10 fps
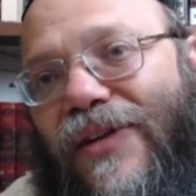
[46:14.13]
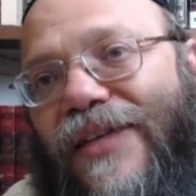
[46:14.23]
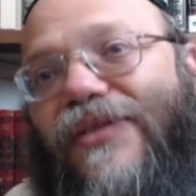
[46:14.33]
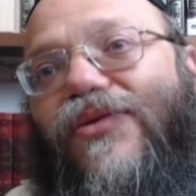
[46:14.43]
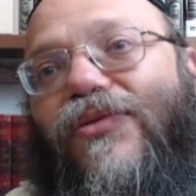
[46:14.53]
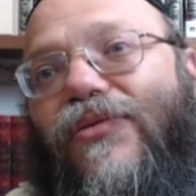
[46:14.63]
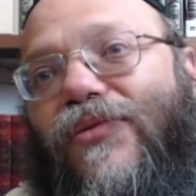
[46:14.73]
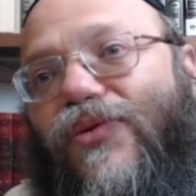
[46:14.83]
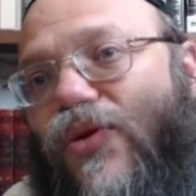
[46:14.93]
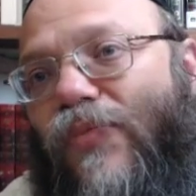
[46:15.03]
is
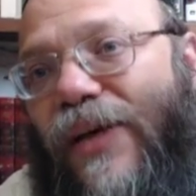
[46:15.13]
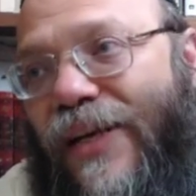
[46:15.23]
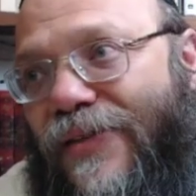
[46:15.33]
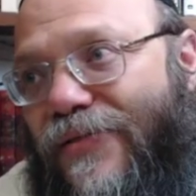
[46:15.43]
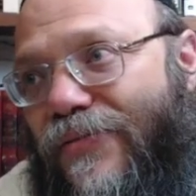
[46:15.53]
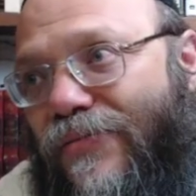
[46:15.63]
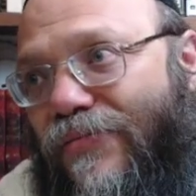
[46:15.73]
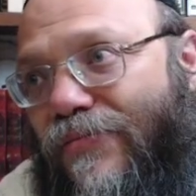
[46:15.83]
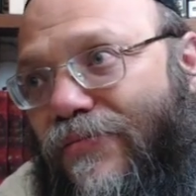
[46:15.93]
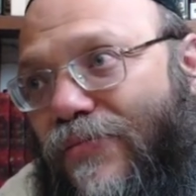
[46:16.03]
2 minutes.
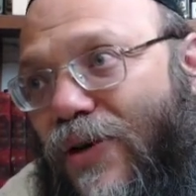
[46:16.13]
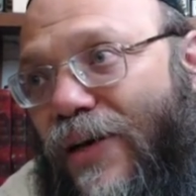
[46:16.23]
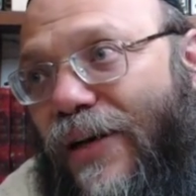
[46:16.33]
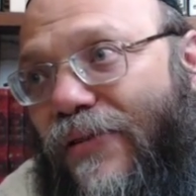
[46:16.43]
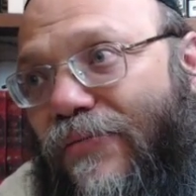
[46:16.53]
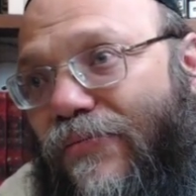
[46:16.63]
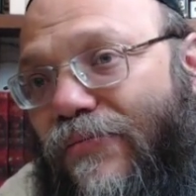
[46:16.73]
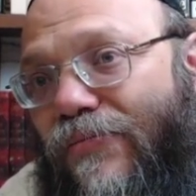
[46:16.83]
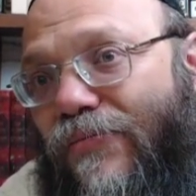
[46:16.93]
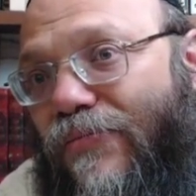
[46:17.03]
Okay,
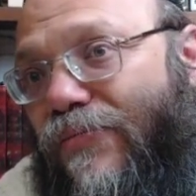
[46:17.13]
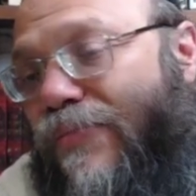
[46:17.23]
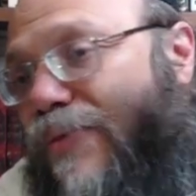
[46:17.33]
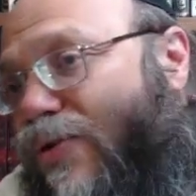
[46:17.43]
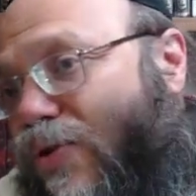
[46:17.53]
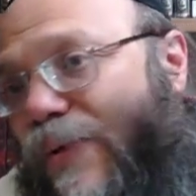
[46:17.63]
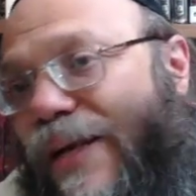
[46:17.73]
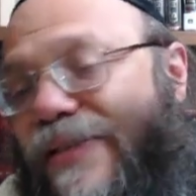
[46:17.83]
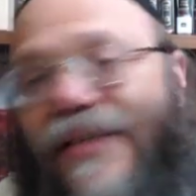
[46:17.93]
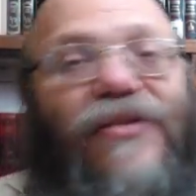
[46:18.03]
2
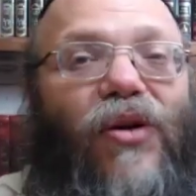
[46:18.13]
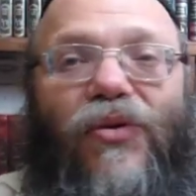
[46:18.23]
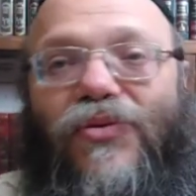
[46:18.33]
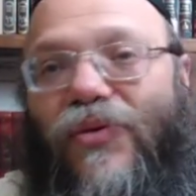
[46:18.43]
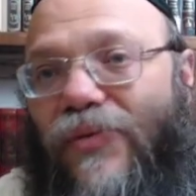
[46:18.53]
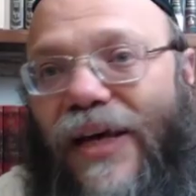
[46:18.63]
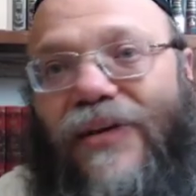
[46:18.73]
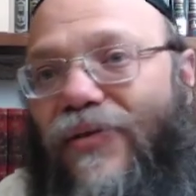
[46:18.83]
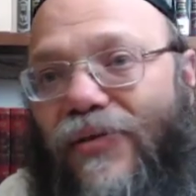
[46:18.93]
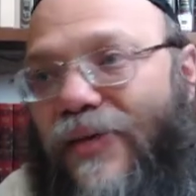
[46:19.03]
minutes is also like
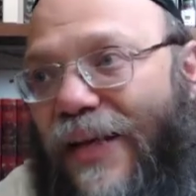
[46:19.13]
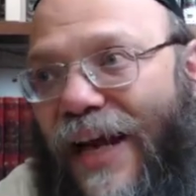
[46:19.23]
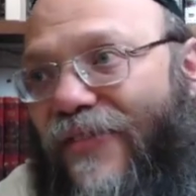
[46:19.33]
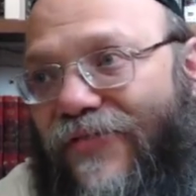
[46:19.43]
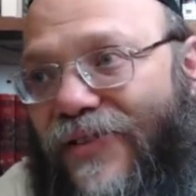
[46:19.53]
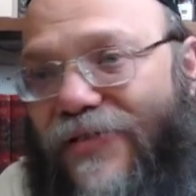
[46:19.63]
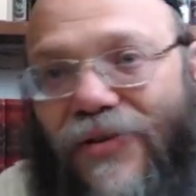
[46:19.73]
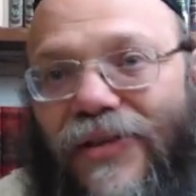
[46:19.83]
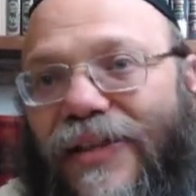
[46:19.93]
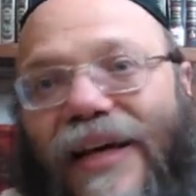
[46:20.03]
enough. It's
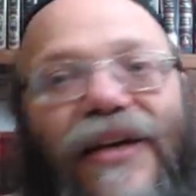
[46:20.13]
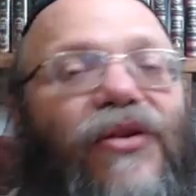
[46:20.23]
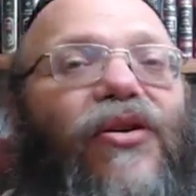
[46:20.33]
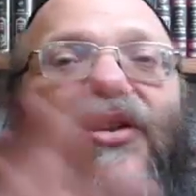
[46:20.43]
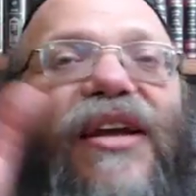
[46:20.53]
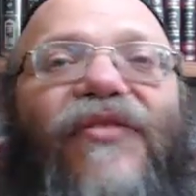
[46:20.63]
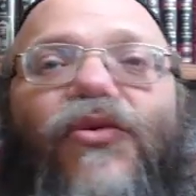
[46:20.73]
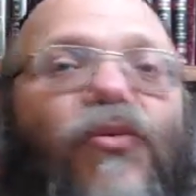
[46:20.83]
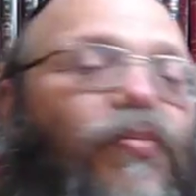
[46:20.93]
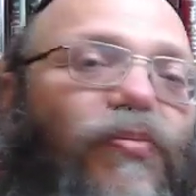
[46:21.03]
not like you don't have
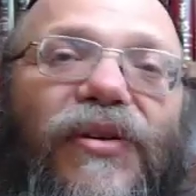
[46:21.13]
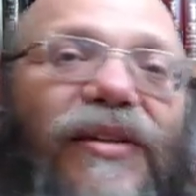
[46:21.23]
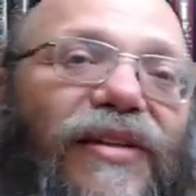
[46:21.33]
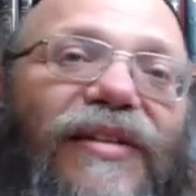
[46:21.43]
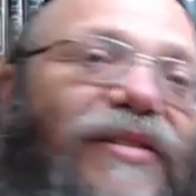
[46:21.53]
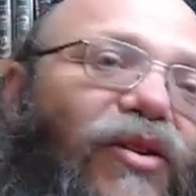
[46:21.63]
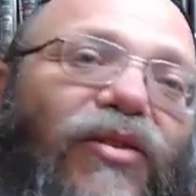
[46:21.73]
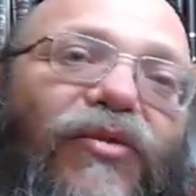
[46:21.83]
to. It's not